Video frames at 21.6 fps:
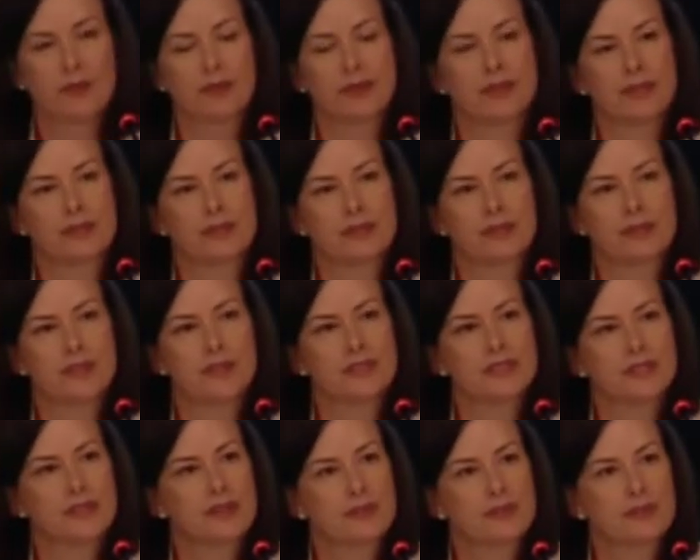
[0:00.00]
The
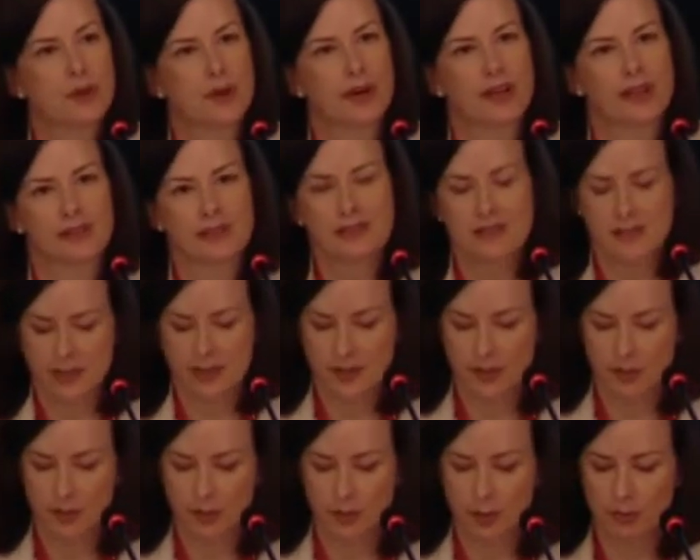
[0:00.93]
DIV grants
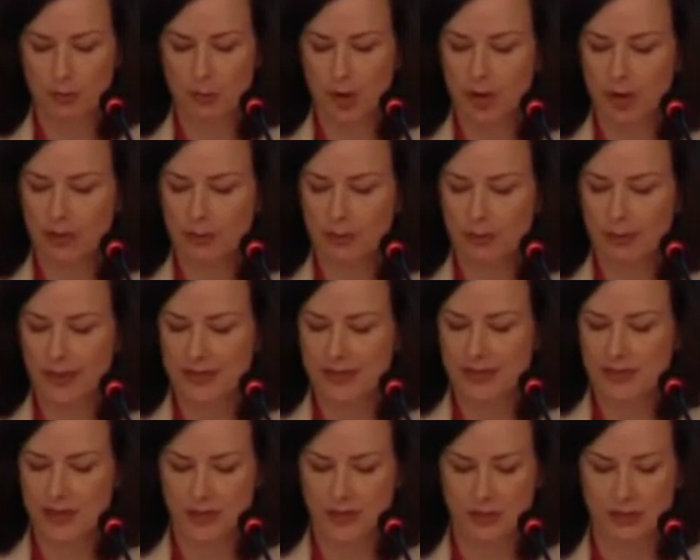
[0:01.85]
support market-based
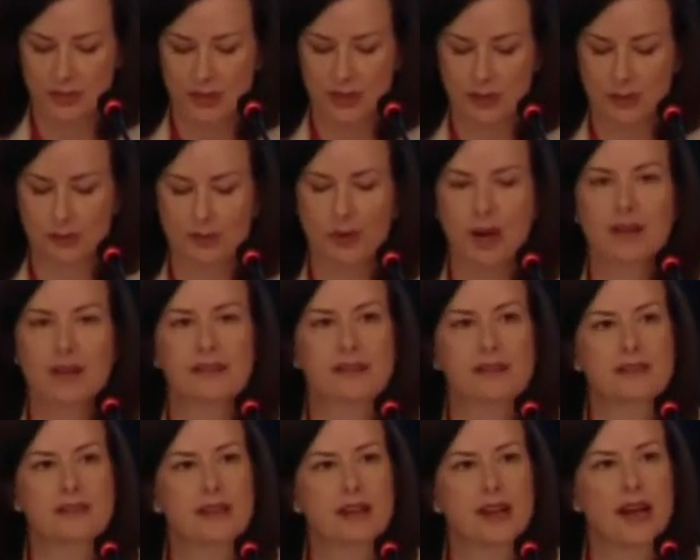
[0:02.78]
social
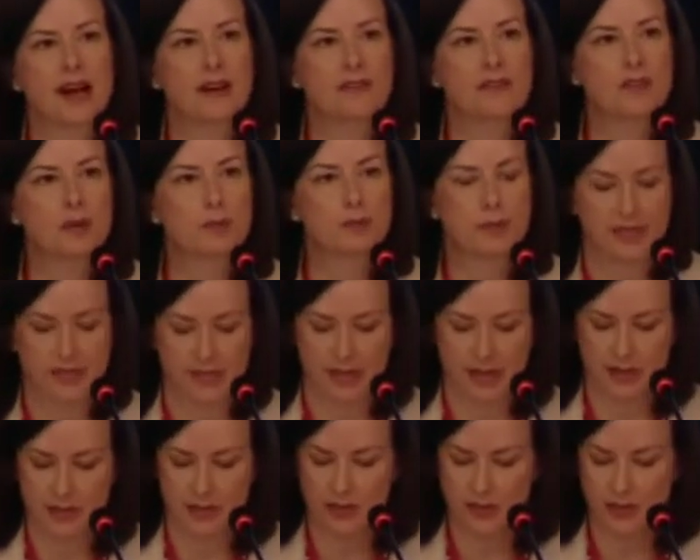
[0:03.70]
enterprises that have the
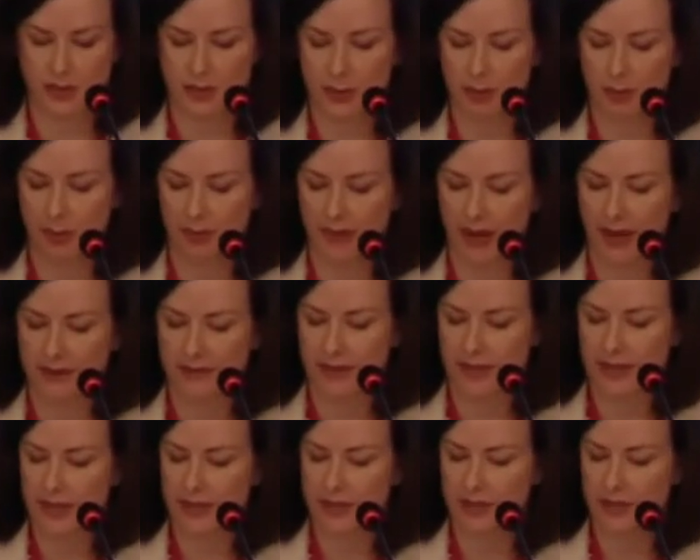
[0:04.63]
potential to provide
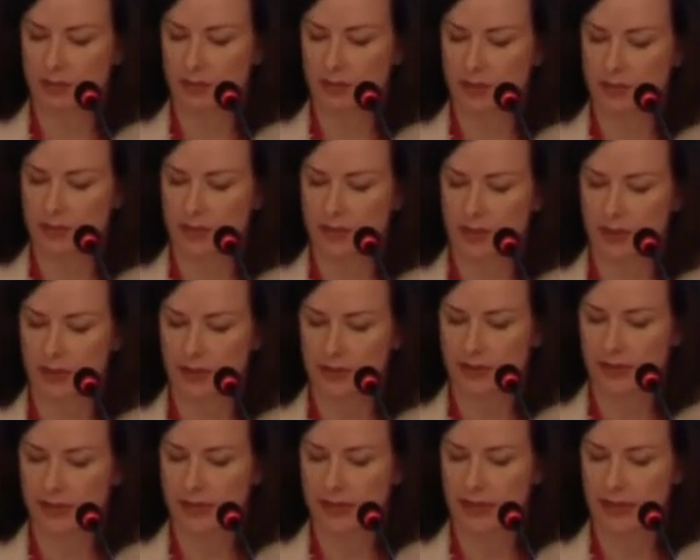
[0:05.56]
financial
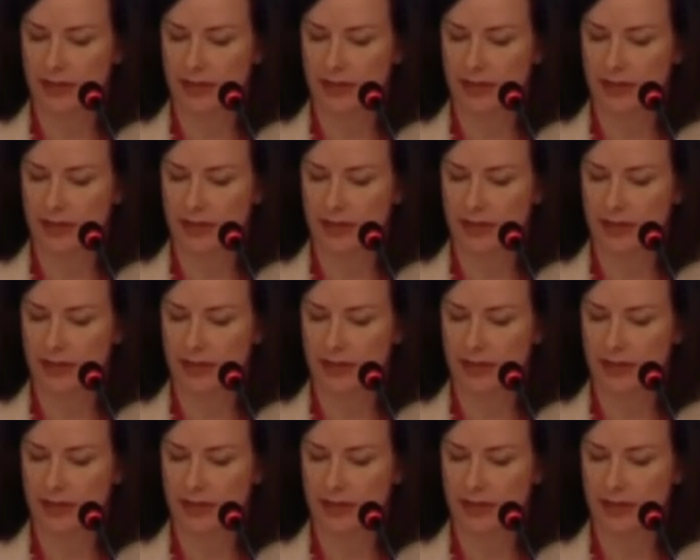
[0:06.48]
returns